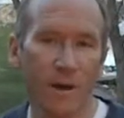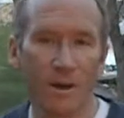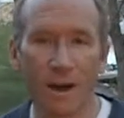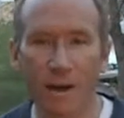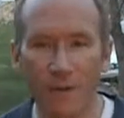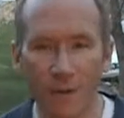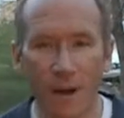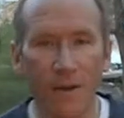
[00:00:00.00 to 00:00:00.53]
muck.
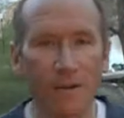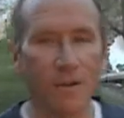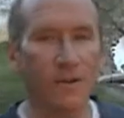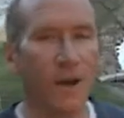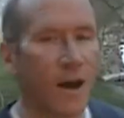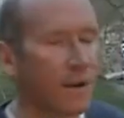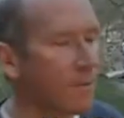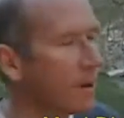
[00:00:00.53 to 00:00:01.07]
Now on the other
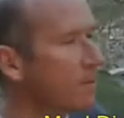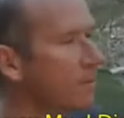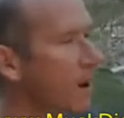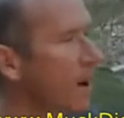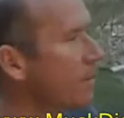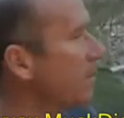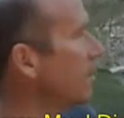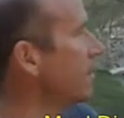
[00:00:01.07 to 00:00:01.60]
side of my
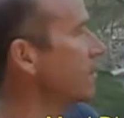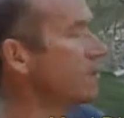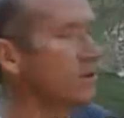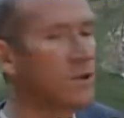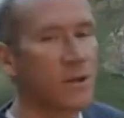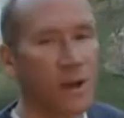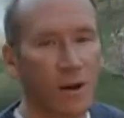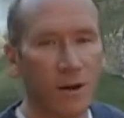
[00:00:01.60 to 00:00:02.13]
property that
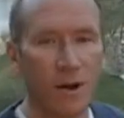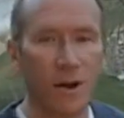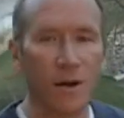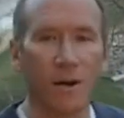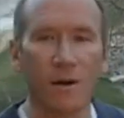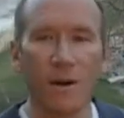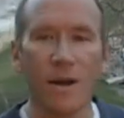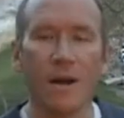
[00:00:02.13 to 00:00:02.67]
you see out
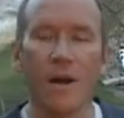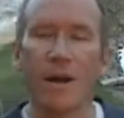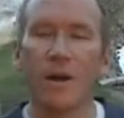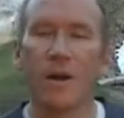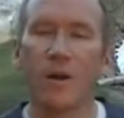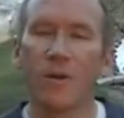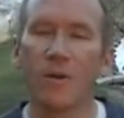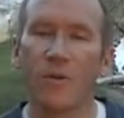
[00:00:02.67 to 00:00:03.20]
here,
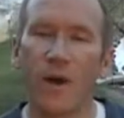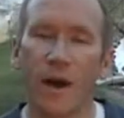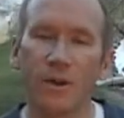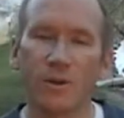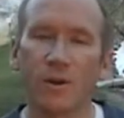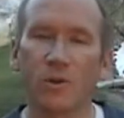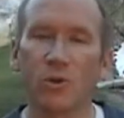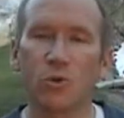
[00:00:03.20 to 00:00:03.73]
you know,
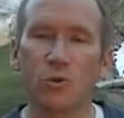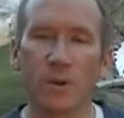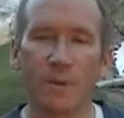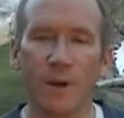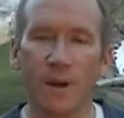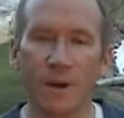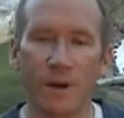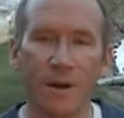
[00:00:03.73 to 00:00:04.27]
that's our
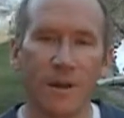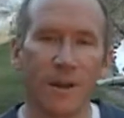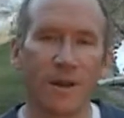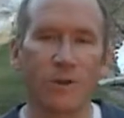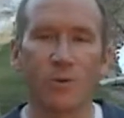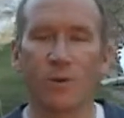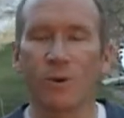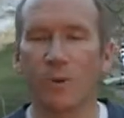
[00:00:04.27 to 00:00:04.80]
swimming area.
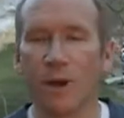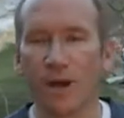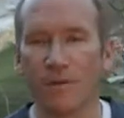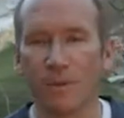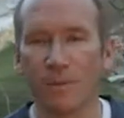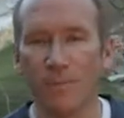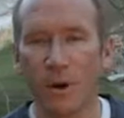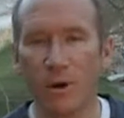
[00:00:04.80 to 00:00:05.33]
That's where we
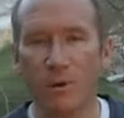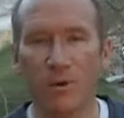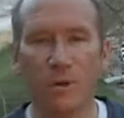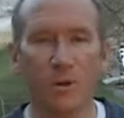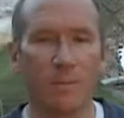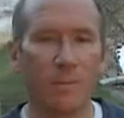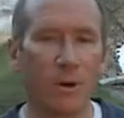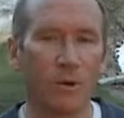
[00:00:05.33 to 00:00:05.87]
have the boat
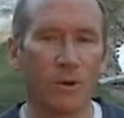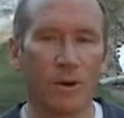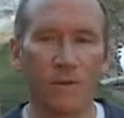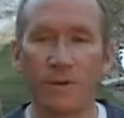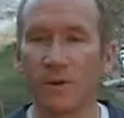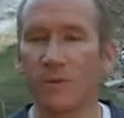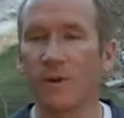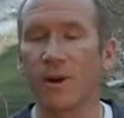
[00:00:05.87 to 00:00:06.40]
and the boat
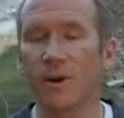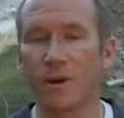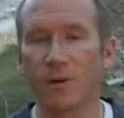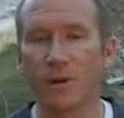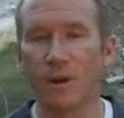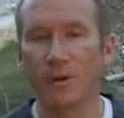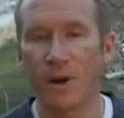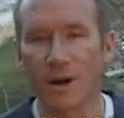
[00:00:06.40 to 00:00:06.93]
lift. It's very
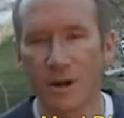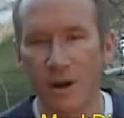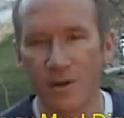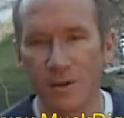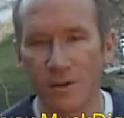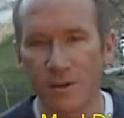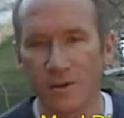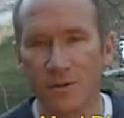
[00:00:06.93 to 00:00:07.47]
early right now.
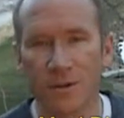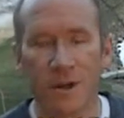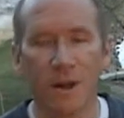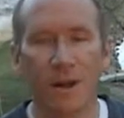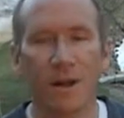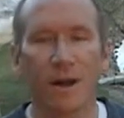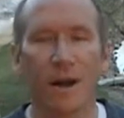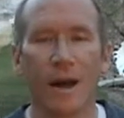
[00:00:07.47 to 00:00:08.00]
This is
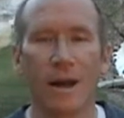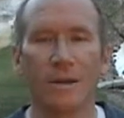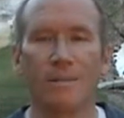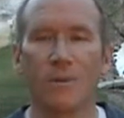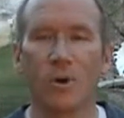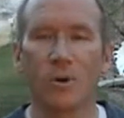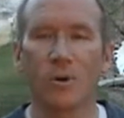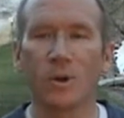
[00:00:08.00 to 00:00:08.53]

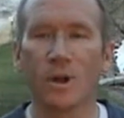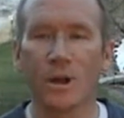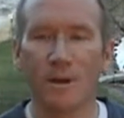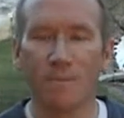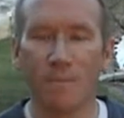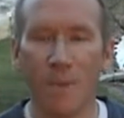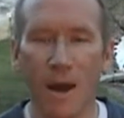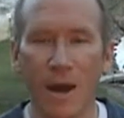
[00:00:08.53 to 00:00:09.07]
um, early
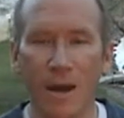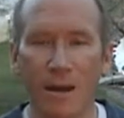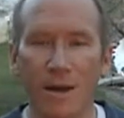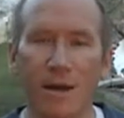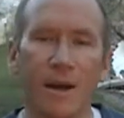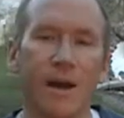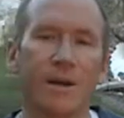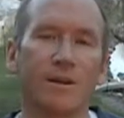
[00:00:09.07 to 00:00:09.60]
in
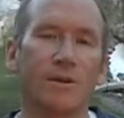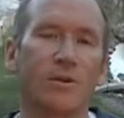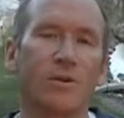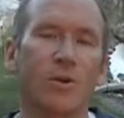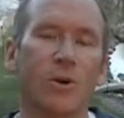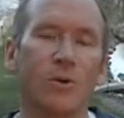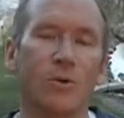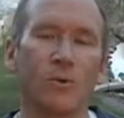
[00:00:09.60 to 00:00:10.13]
May, and
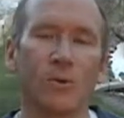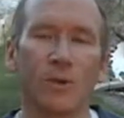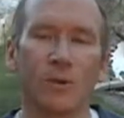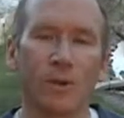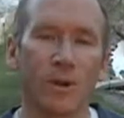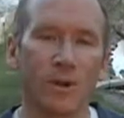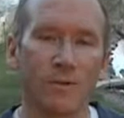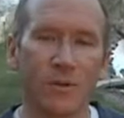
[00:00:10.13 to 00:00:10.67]
so, you know,
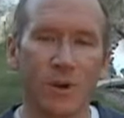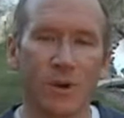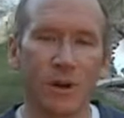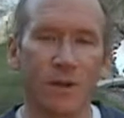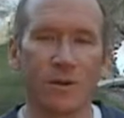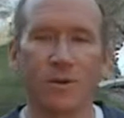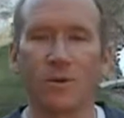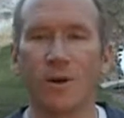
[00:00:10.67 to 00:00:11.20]
the leaves aren't
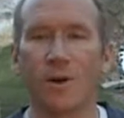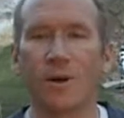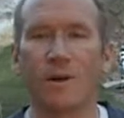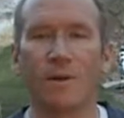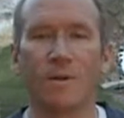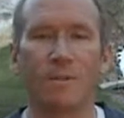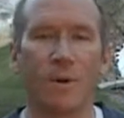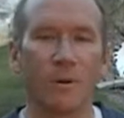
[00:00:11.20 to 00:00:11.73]
on the
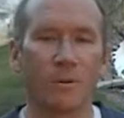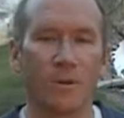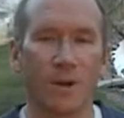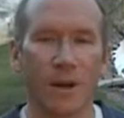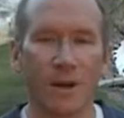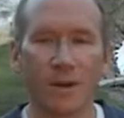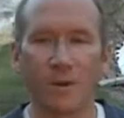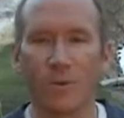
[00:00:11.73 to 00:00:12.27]
tree, the boat's
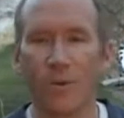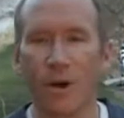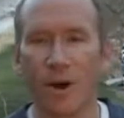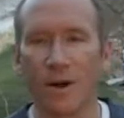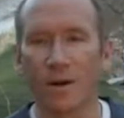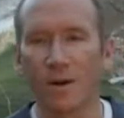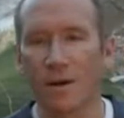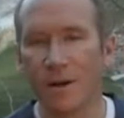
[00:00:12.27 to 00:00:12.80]
not in the
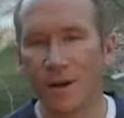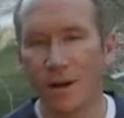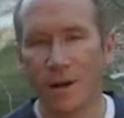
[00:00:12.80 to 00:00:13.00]
water,